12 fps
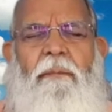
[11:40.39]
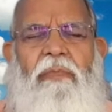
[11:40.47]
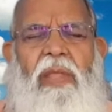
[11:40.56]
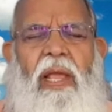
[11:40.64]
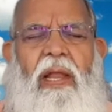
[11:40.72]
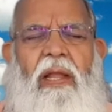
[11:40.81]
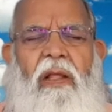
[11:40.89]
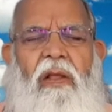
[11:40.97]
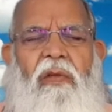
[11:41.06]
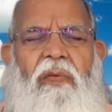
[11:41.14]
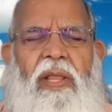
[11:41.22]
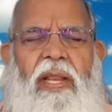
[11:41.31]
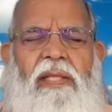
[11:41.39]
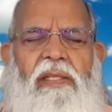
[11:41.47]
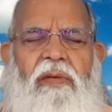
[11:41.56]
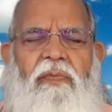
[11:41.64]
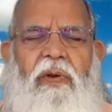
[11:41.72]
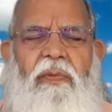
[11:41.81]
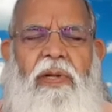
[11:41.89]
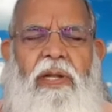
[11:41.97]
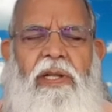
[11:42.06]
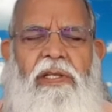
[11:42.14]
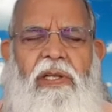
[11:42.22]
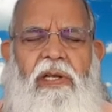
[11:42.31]
that when I sit for
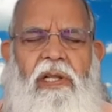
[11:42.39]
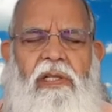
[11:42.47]
meditation,